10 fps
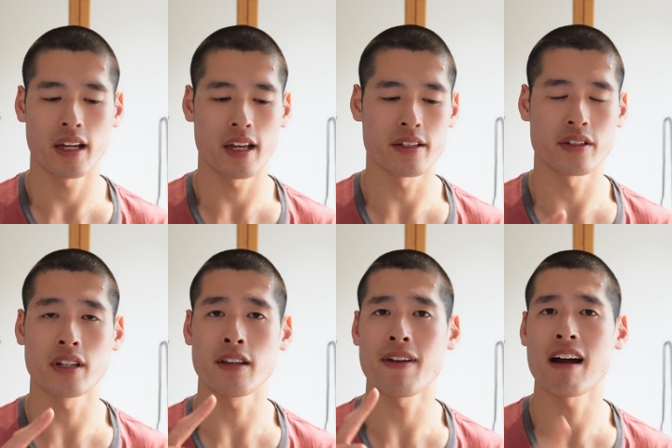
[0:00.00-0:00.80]
Is the
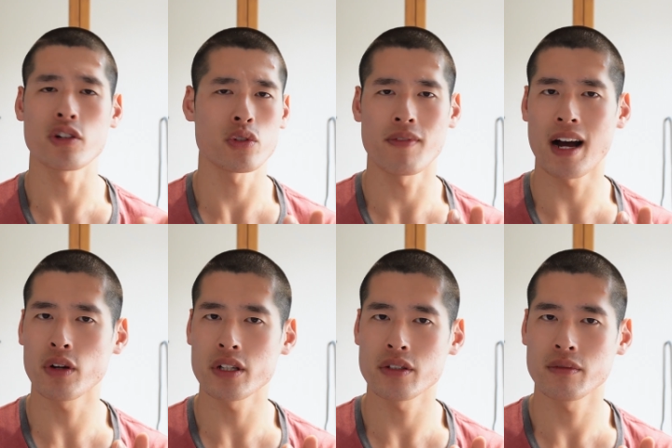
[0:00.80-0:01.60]
knee varus or
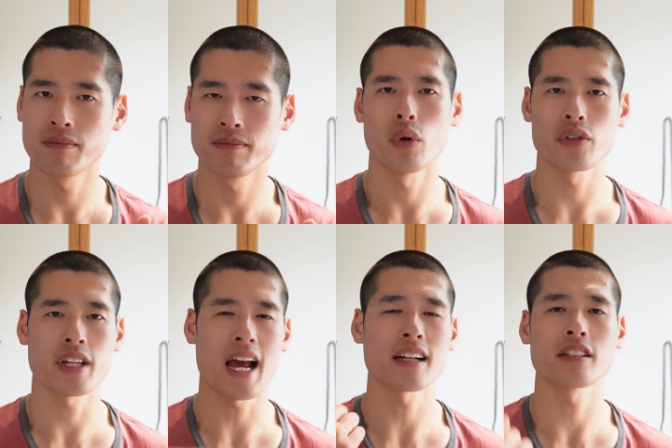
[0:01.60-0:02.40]
valgus? What's
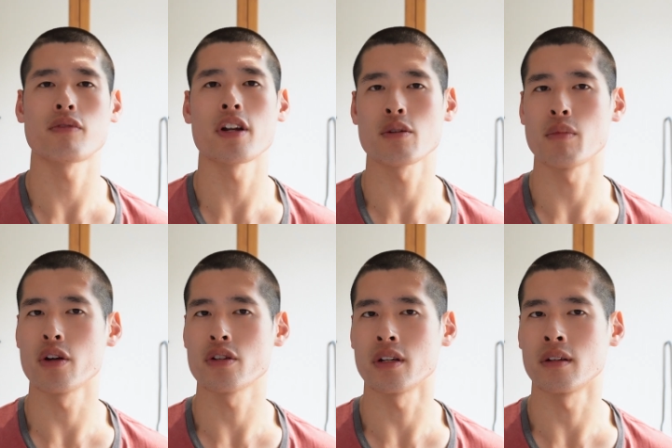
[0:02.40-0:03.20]
the active range of
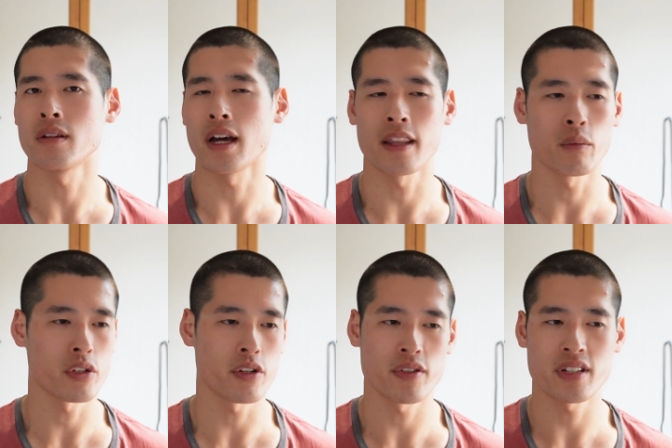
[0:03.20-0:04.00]
motion? And then
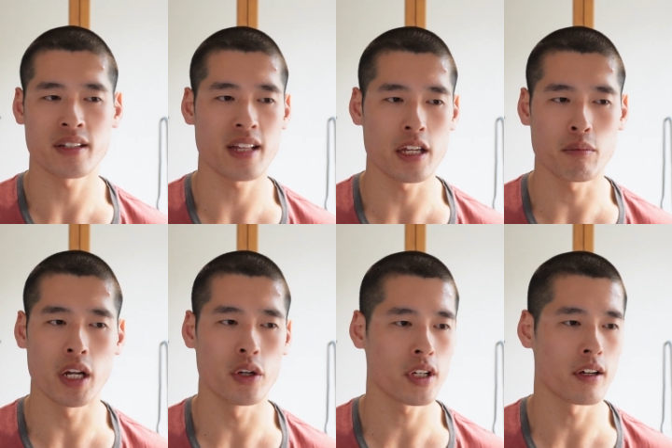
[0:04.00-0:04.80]
once you've assessed that, you
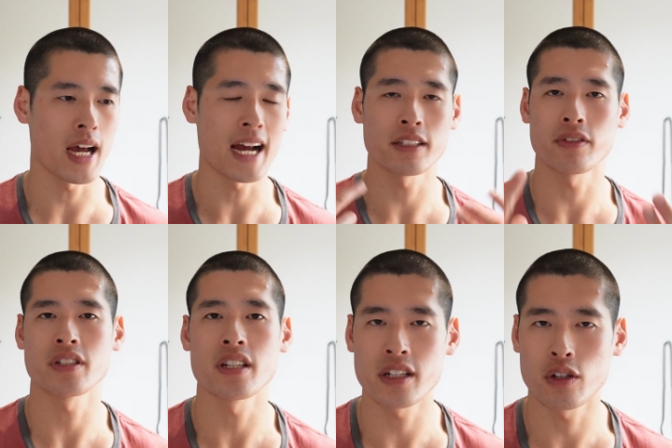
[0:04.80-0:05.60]
might look at active
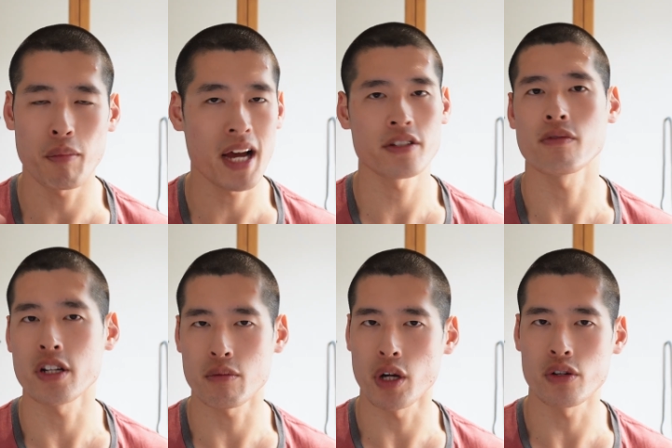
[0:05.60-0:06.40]
assisted or passive
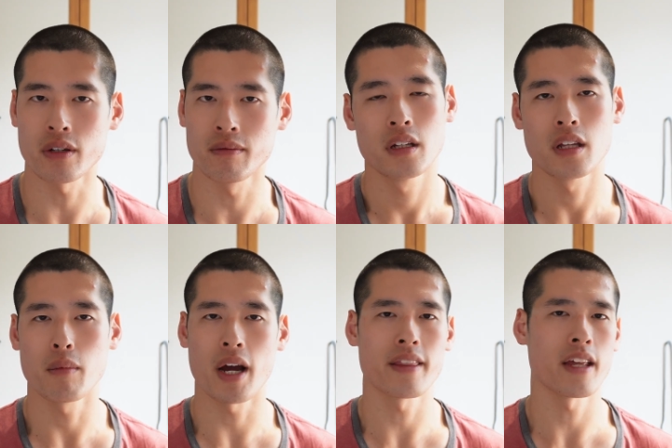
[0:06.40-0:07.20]
range of motion. You
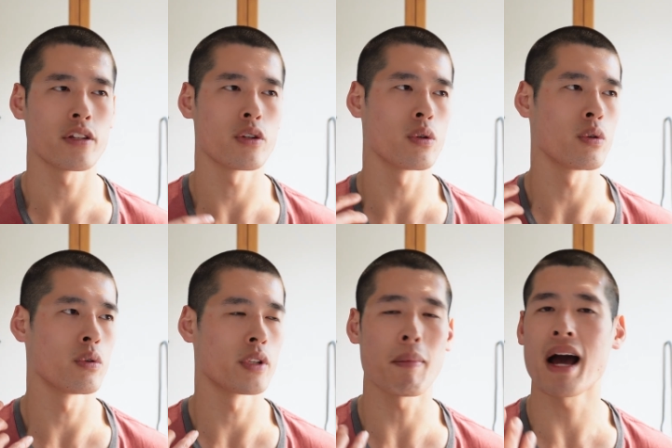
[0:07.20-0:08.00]
might then
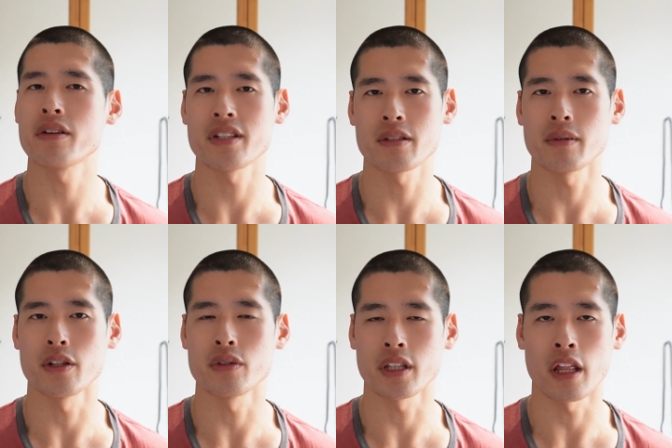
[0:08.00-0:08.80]
do the power assessment
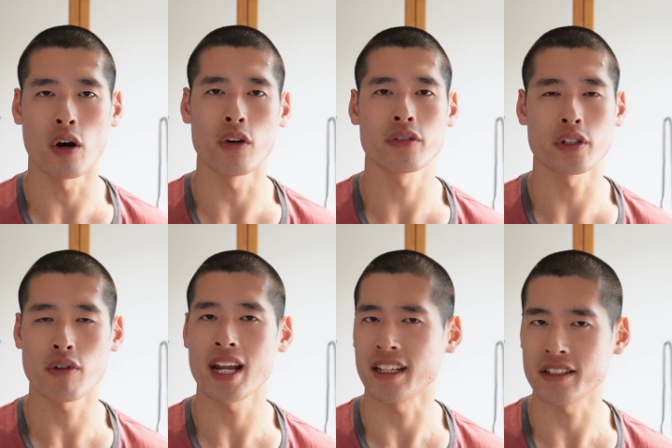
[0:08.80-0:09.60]
using the Oxford
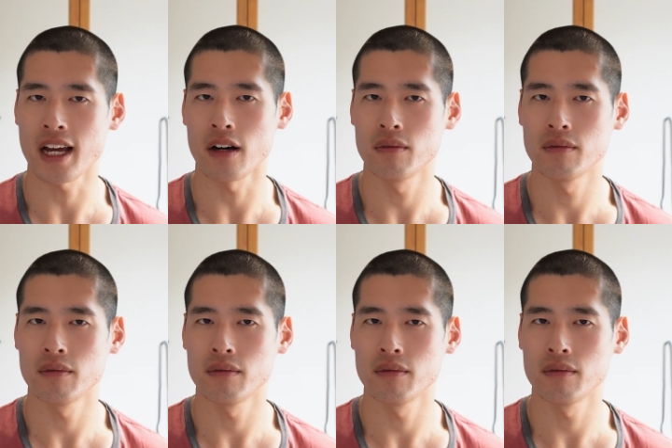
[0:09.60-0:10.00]
grading scale.